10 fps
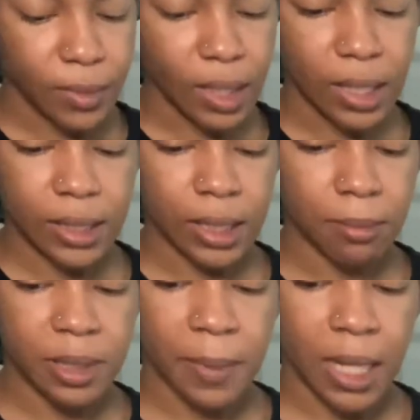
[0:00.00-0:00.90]
some
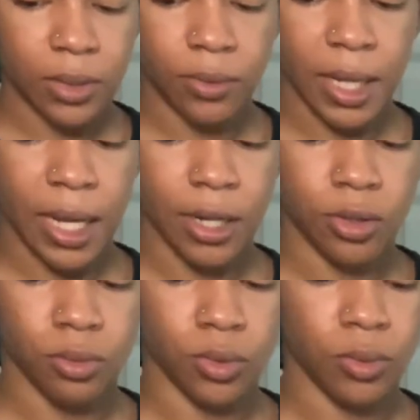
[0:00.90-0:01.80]
spots on the hair
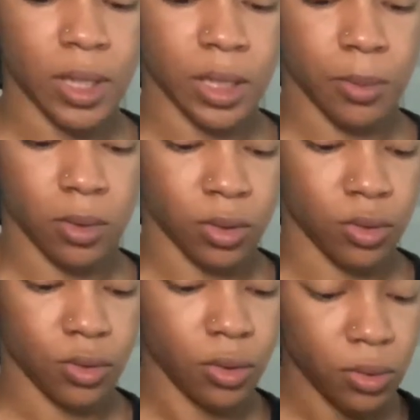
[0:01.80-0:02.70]
don't do what it's supposed to
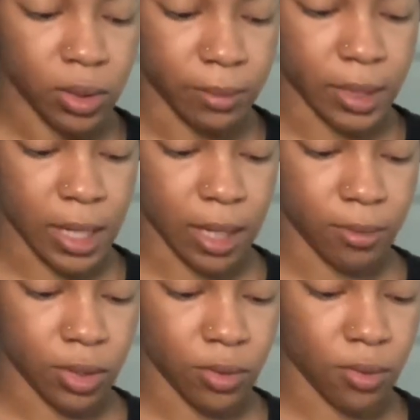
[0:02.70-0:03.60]
do
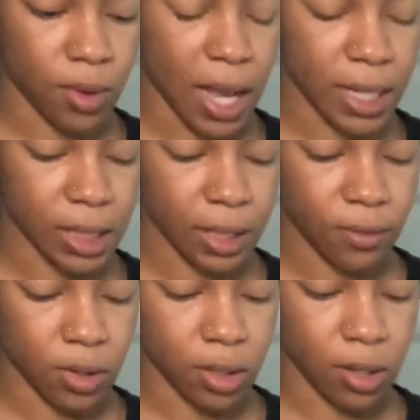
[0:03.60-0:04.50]
sometimes, so I have to leave it
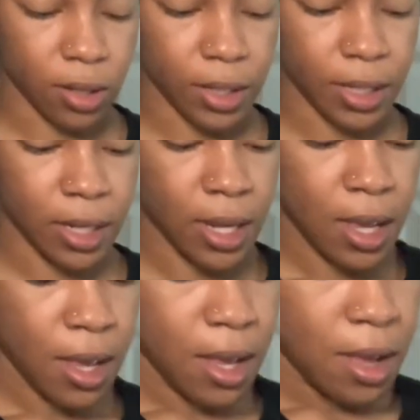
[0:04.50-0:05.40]
on longer.
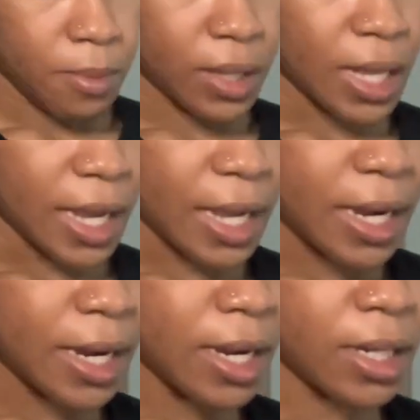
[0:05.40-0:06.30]
But the
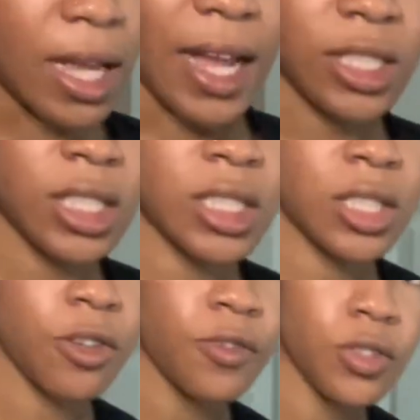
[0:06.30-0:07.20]
hair actually
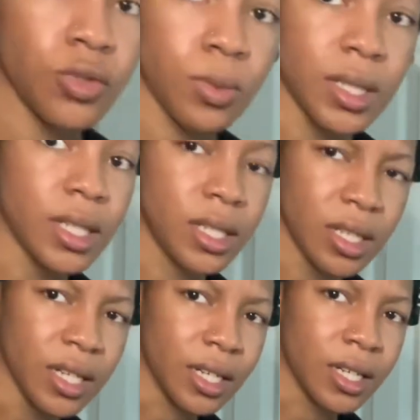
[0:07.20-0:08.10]
still feels really
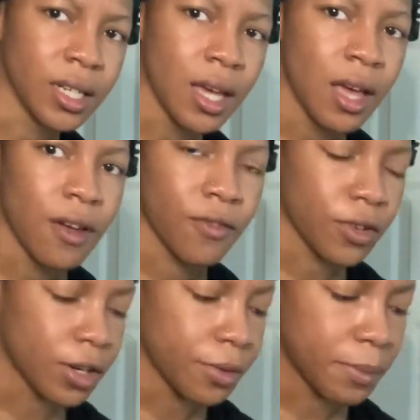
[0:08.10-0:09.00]
good
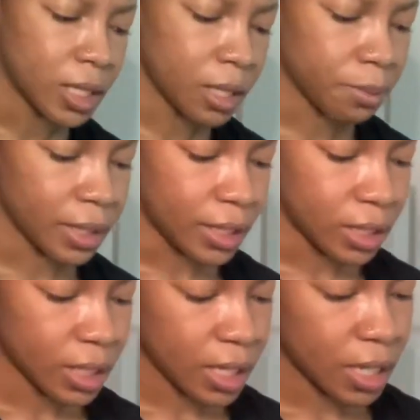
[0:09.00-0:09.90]
for me to bleach
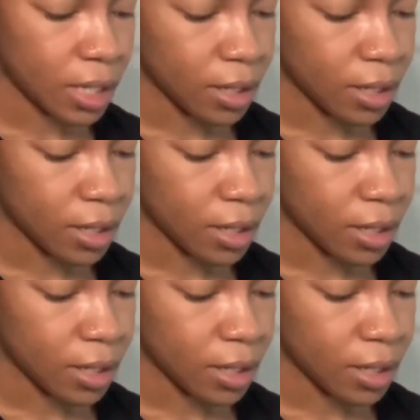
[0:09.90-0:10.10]
it.